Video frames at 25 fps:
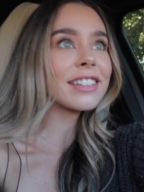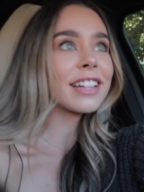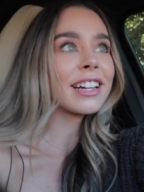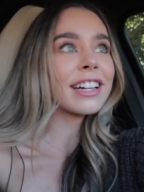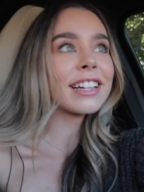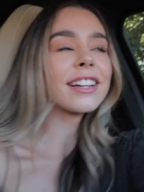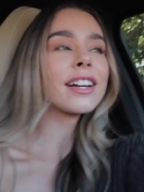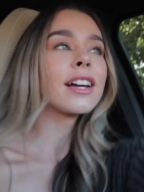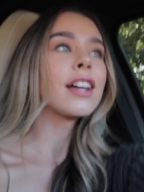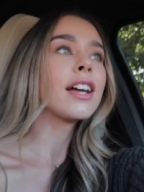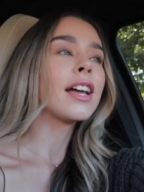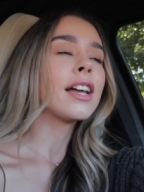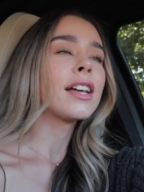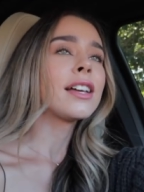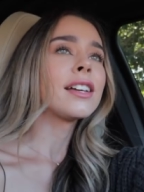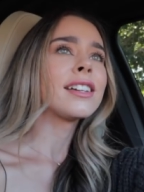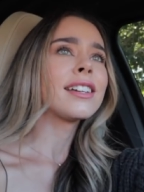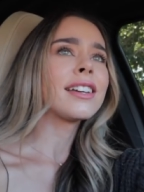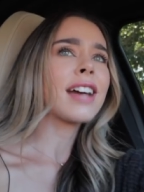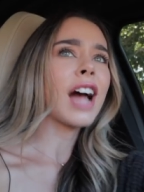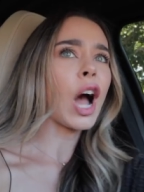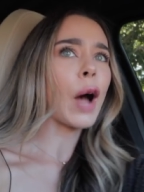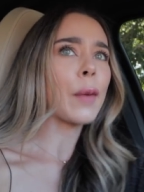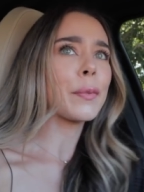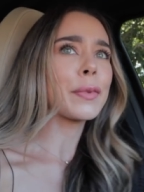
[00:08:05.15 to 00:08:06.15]
Like,
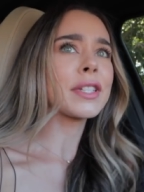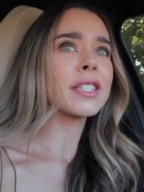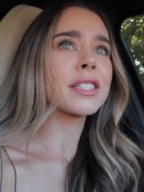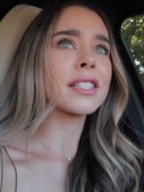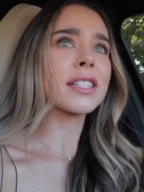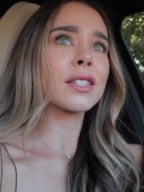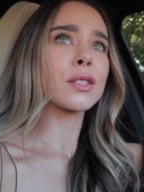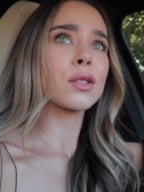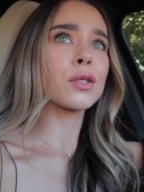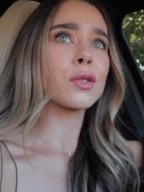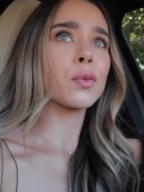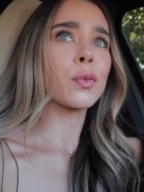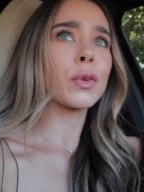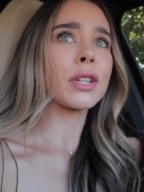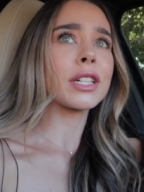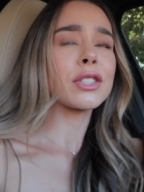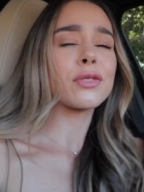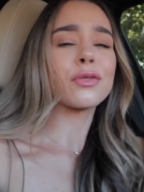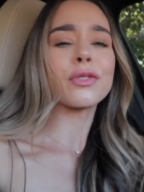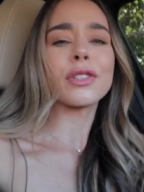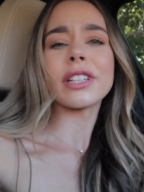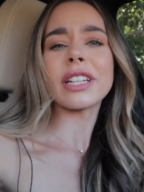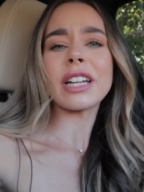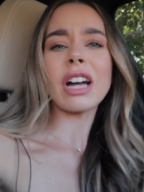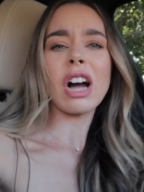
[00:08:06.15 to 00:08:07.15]
it happens because when
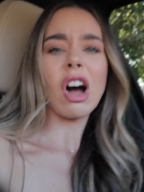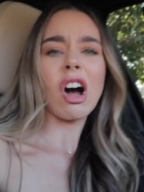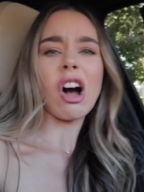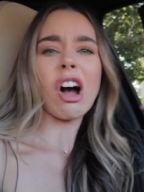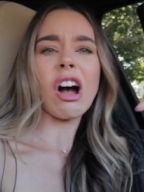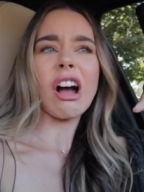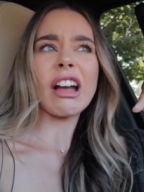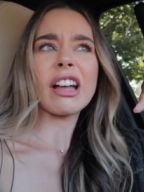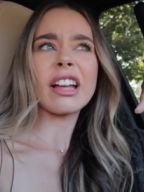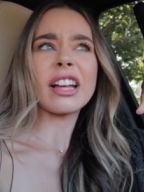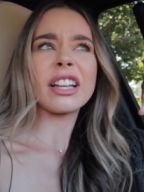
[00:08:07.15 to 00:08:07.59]
it's really hot